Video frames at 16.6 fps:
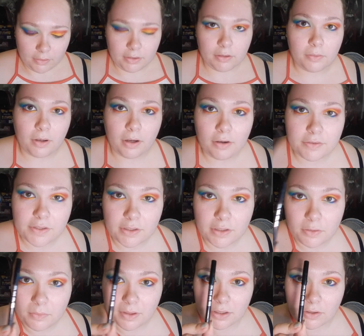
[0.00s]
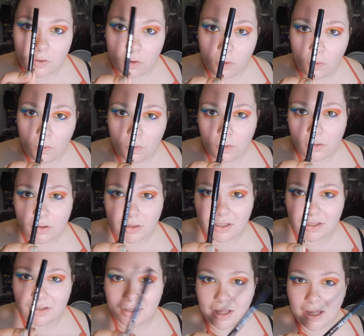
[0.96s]
You are also going to want a
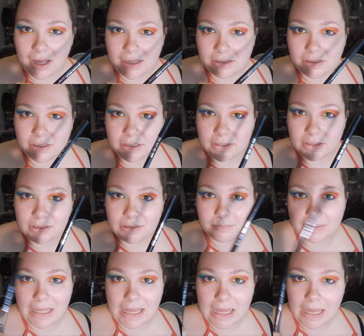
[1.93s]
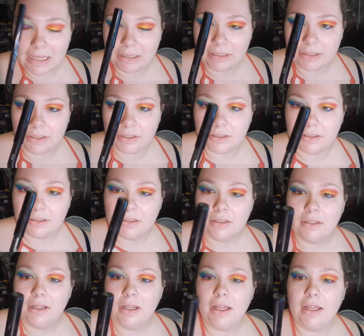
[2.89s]
kohl eyeliner, black eyeliner.
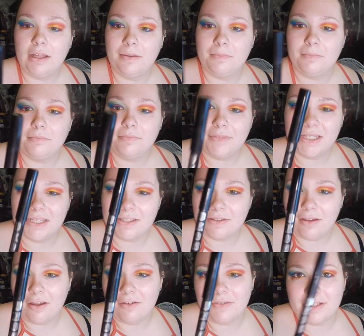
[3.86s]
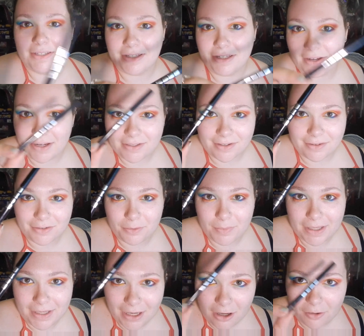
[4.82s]
This, obviously you guys all know
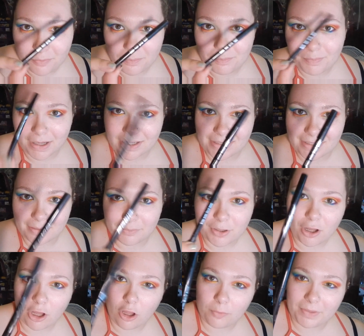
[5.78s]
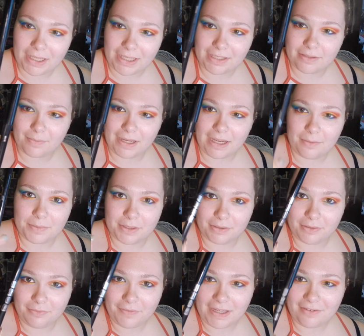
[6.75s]
by now, Buxom Call Me is my
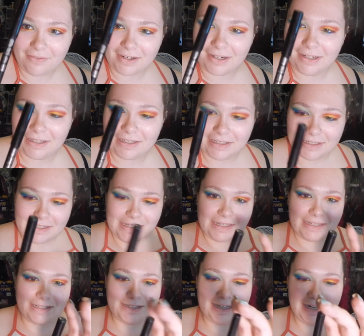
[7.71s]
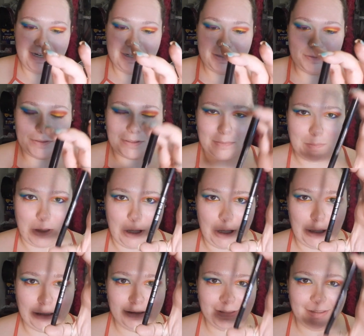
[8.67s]
absolute favorite. It's getting so
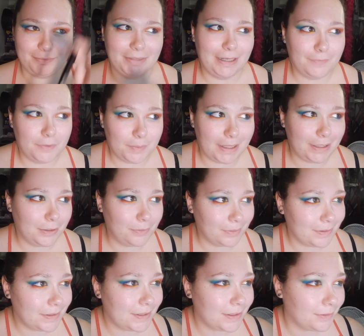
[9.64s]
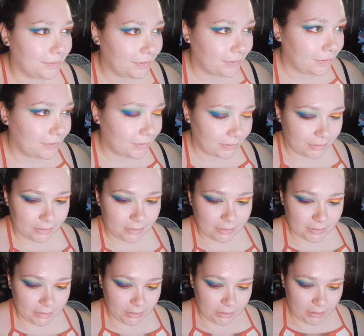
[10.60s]
small. I'm going to have to buy a new one soon.
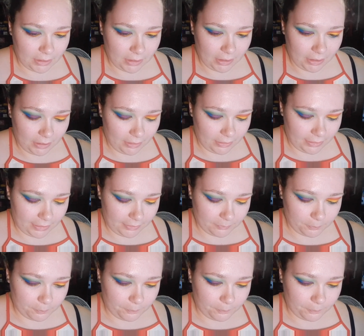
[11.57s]
Alright.